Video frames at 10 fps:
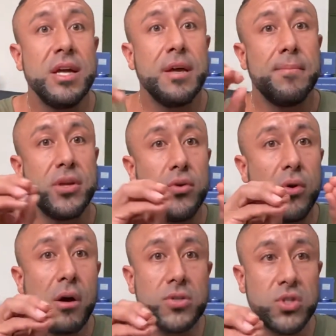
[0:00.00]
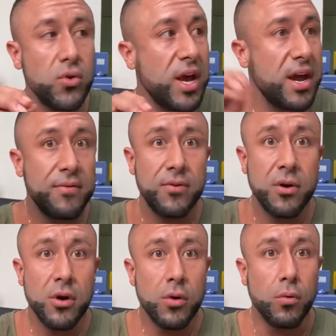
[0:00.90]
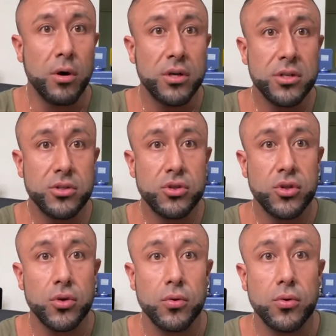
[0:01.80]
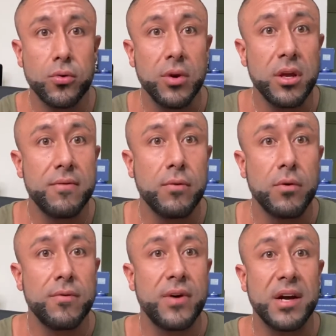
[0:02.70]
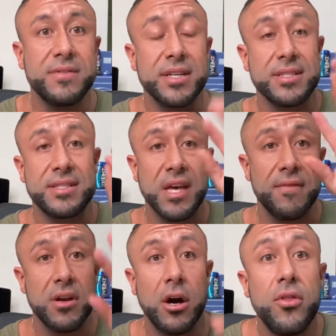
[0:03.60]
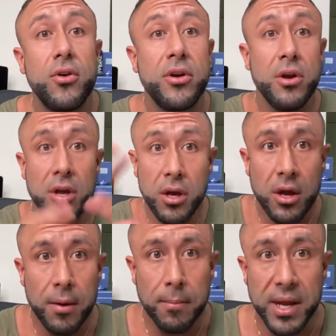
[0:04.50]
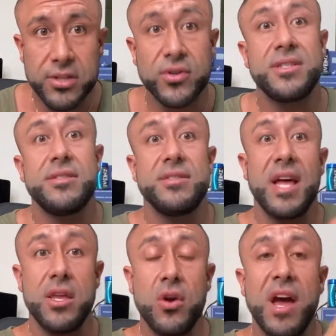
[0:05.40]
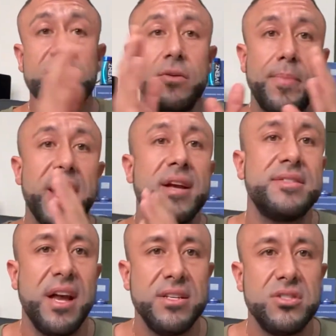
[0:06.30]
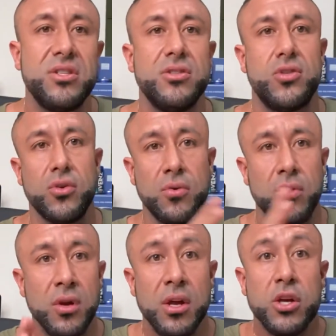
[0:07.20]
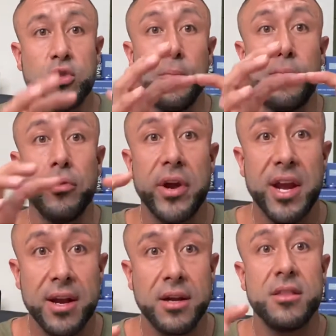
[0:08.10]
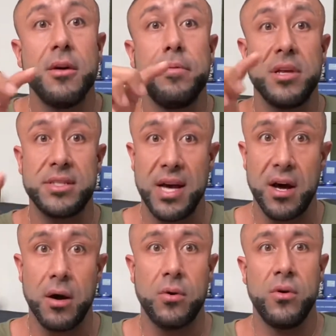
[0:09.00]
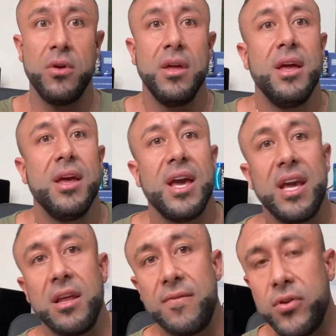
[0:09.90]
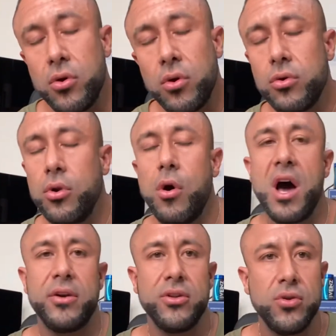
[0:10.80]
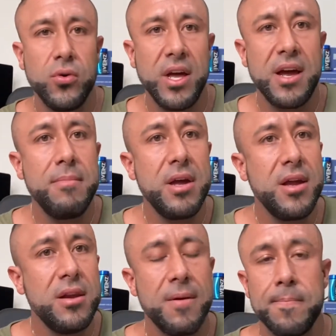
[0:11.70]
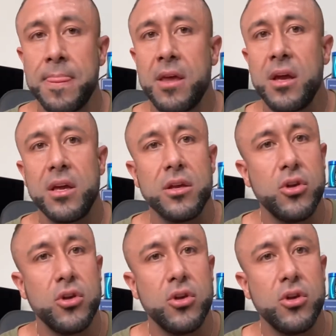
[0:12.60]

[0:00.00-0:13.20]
But you also have 1, 2, 3, 4, 5, 6, 7 other matrices that you have to pay attention to break the plateau. And if you don't know how to do that, man, you